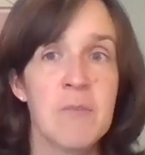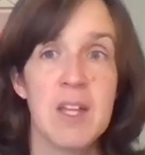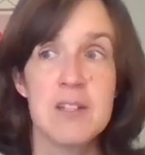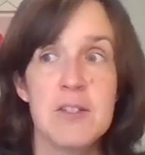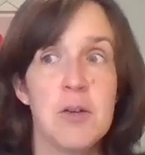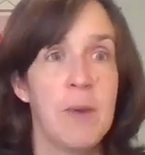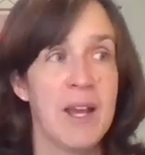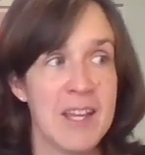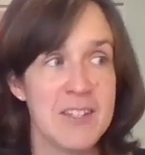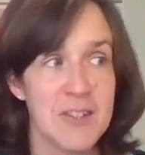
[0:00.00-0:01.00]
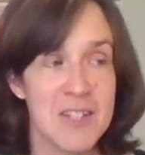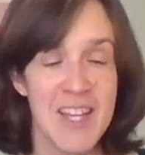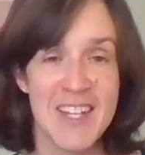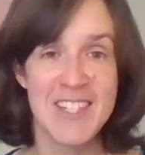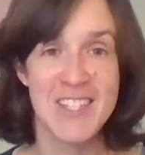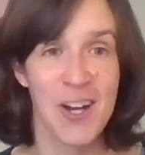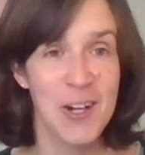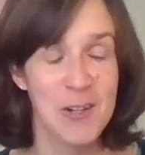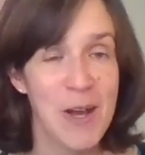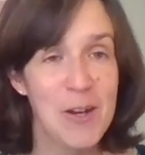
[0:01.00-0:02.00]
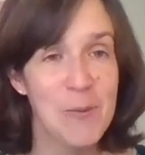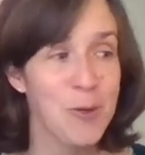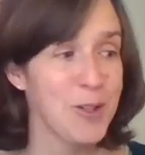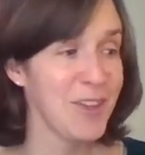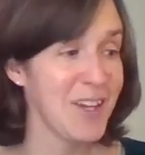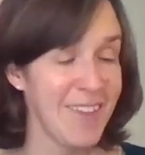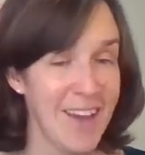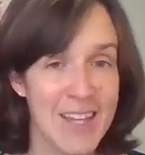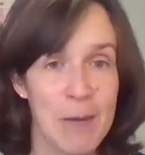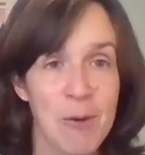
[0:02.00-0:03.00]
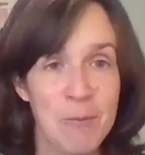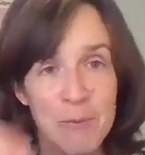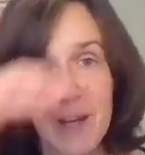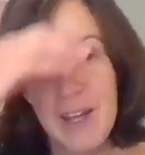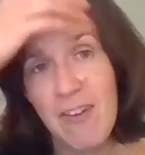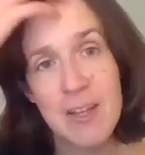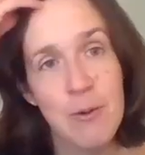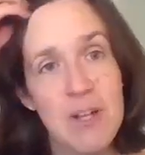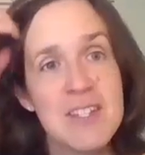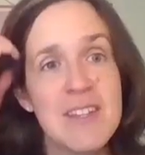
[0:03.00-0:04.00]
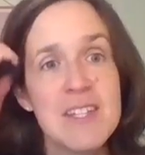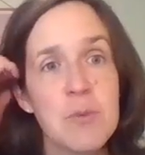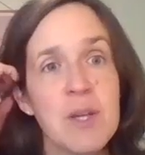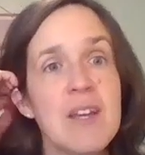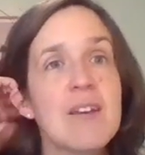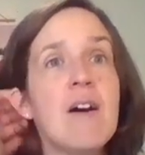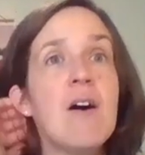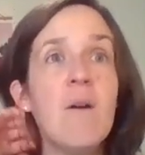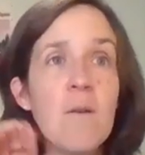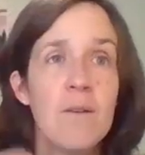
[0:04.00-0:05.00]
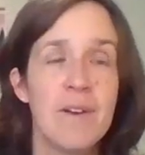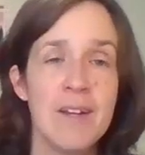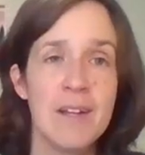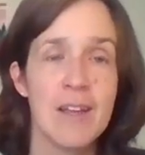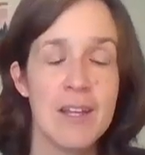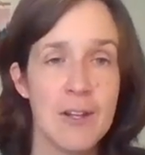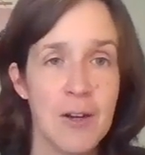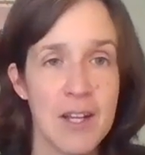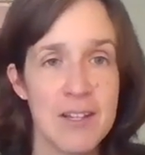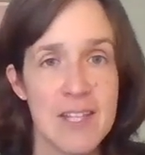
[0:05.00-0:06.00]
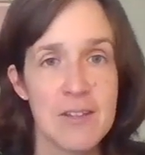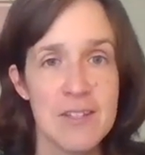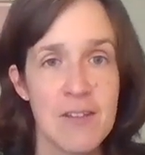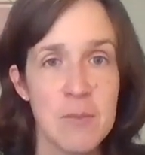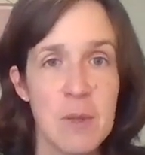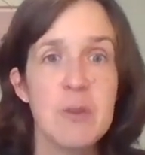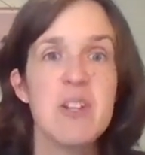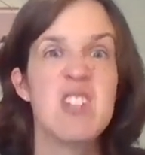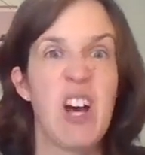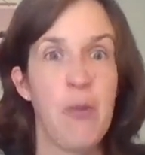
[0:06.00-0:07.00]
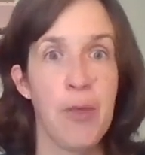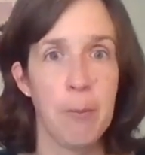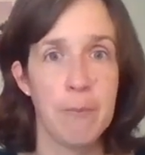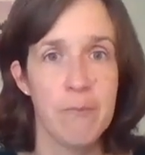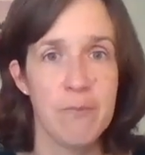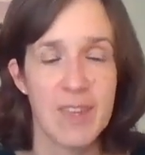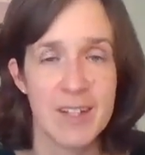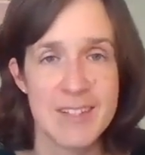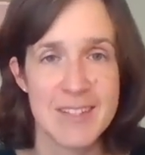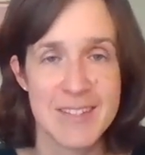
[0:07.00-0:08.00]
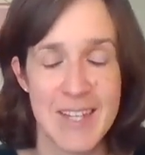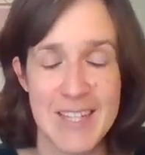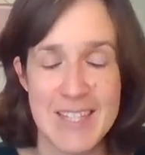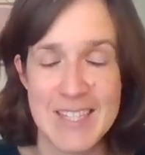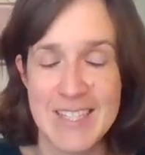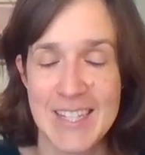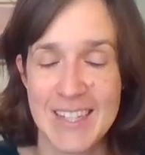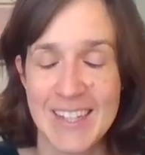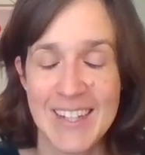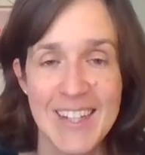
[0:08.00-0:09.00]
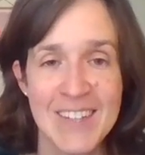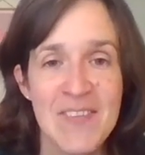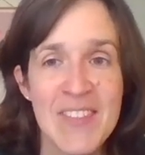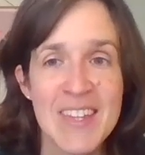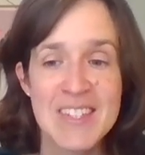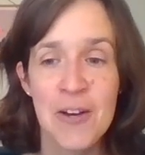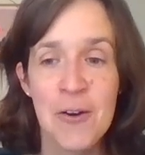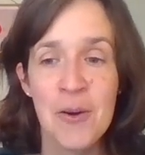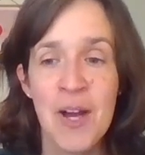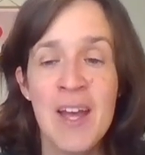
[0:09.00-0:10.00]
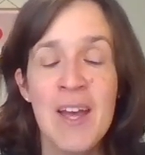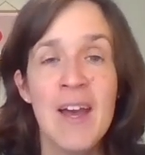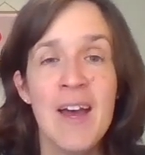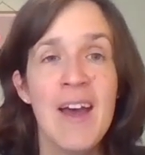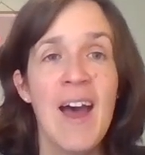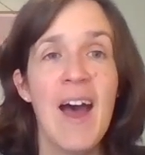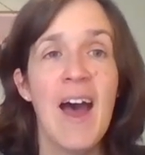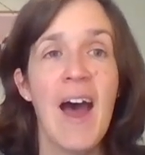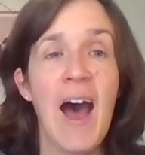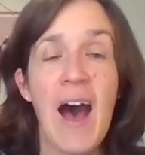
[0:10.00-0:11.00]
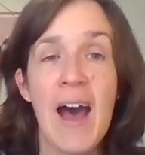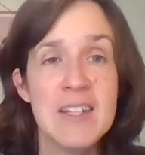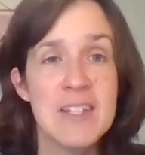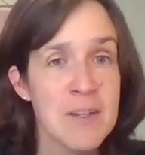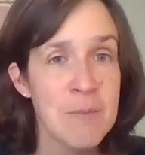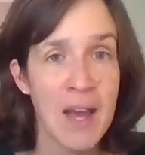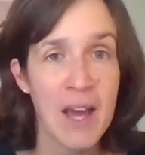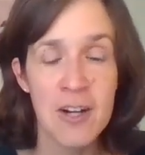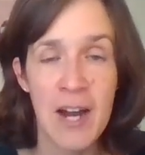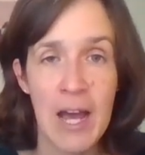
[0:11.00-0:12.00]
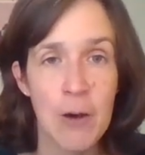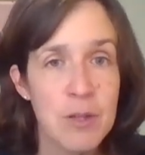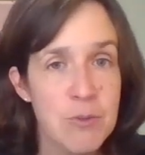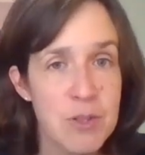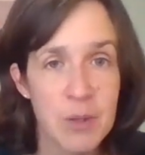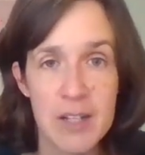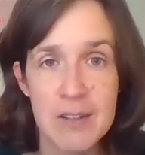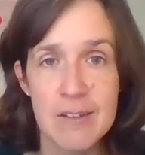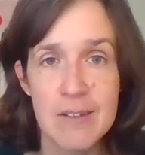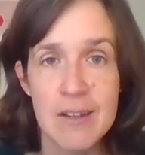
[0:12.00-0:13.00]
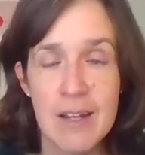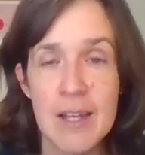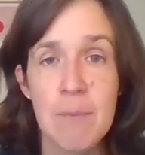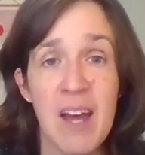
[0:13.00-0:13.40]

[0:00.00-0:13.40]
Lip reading: And so my answer to that is talk about it more. Like that came up in my evaluation this week. Oh, like, you know how you sell stuff to people, you tell them that it exists. So it doesn't matter how you do it. It